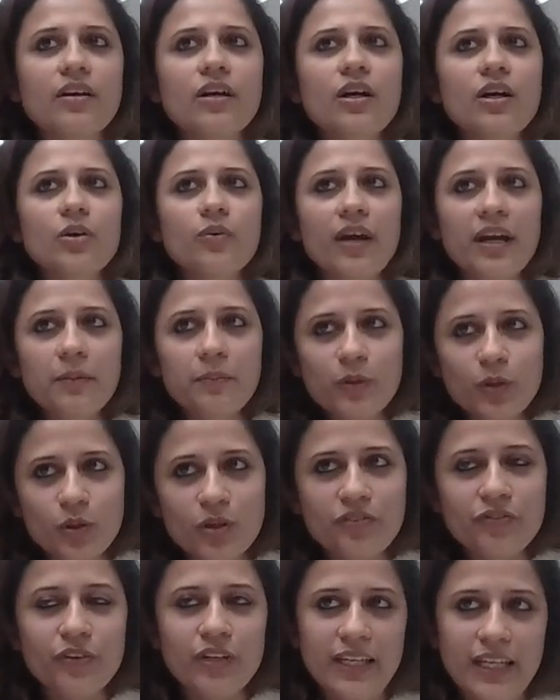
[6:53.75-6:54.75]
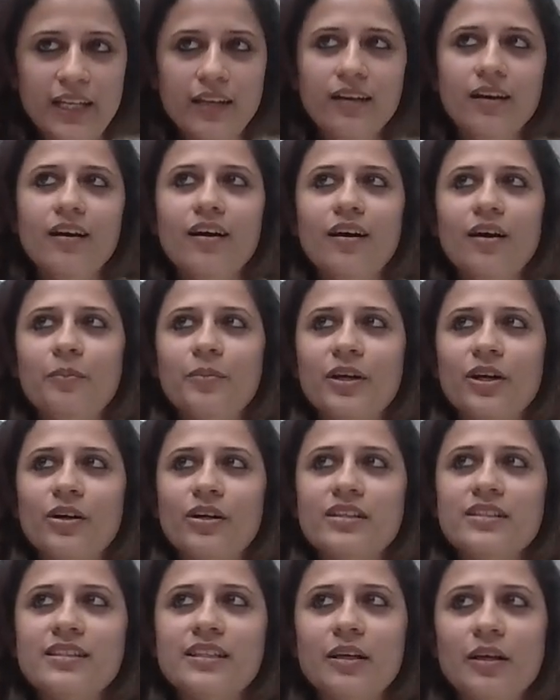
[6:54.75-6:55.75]
quite beautifully
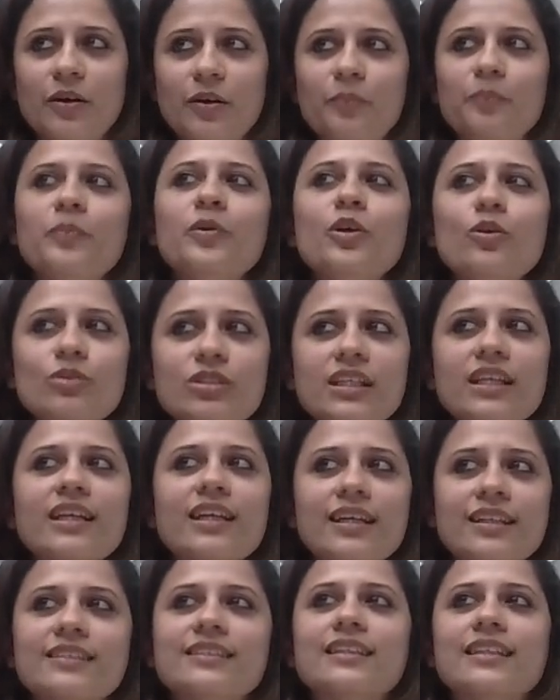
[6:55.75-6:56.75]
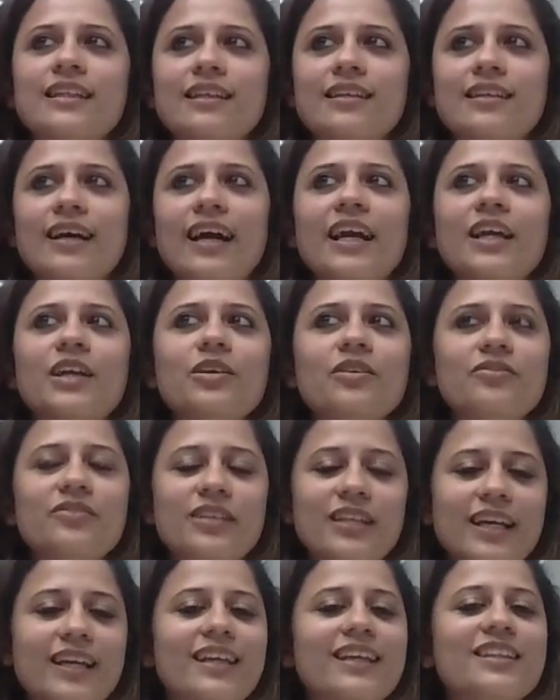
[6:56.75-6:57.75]
because music is kind of
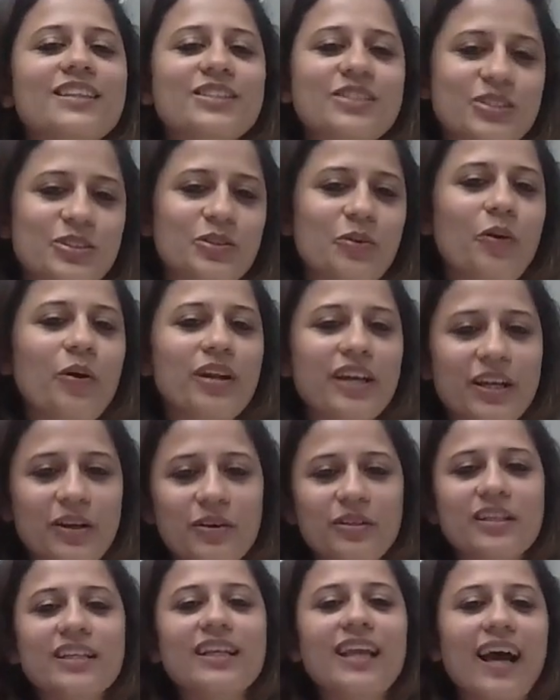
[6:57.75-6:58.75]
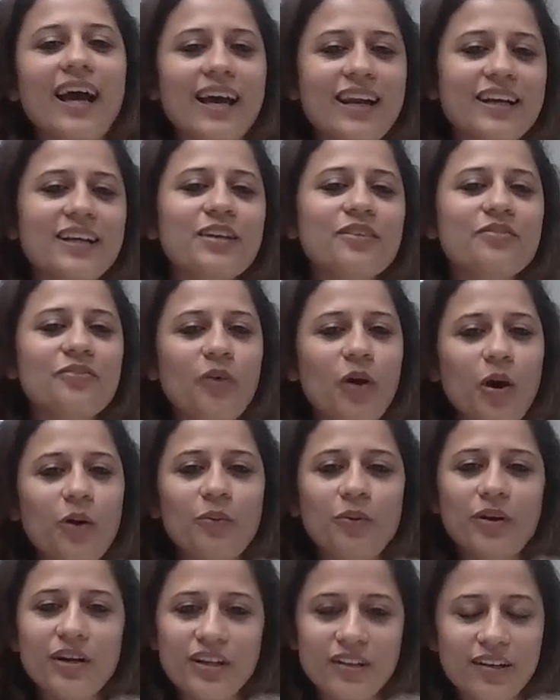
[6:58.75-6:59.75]
taking the story or the narrative
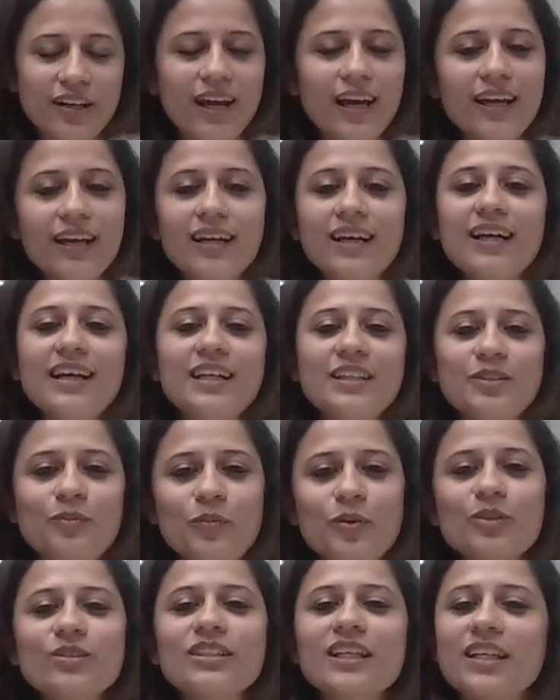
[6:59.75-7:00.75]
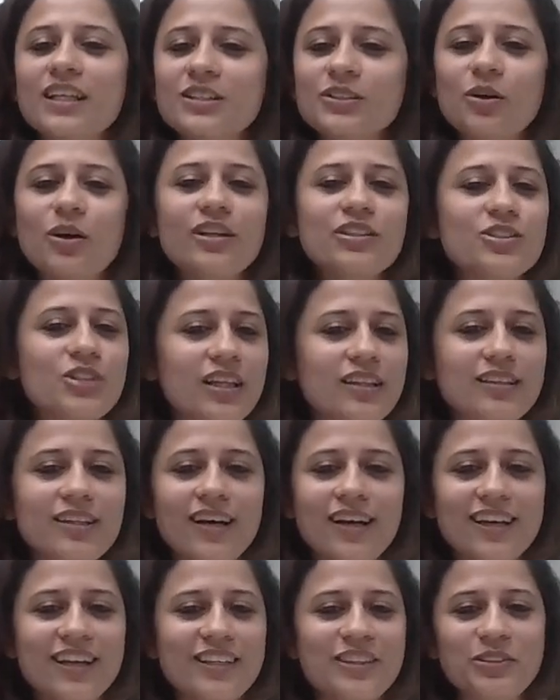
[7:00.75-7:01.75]
forward, right? The music is all Chanda
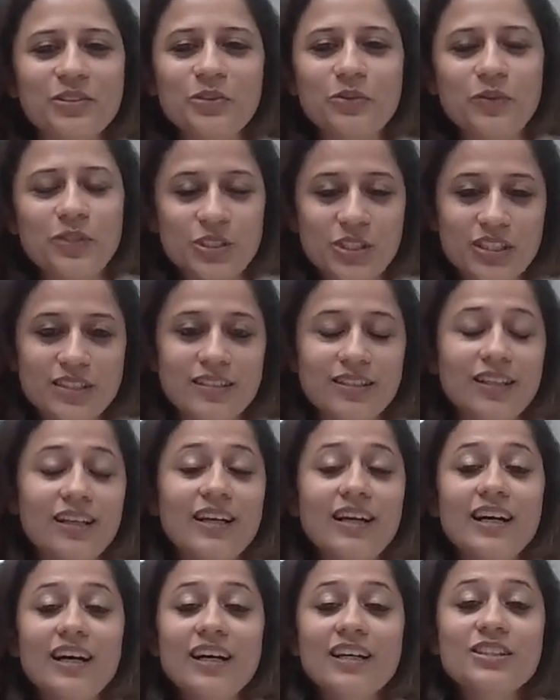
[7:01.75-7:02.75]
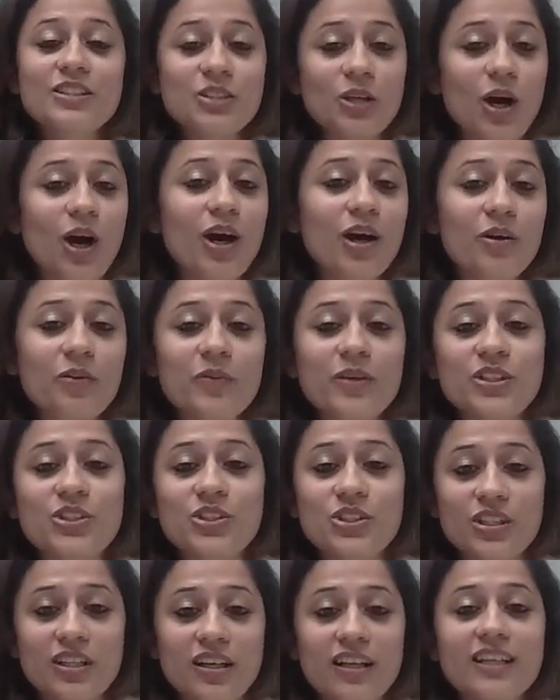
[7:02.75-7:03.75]
Hai Tu, which is a song which
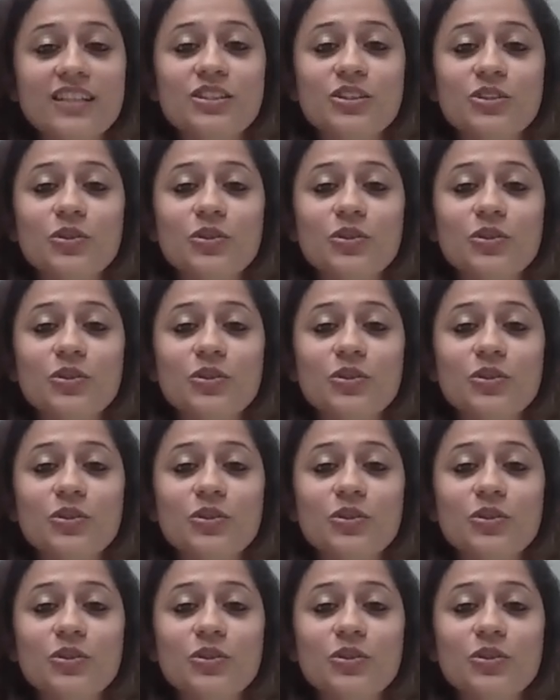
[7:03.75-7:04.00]
is so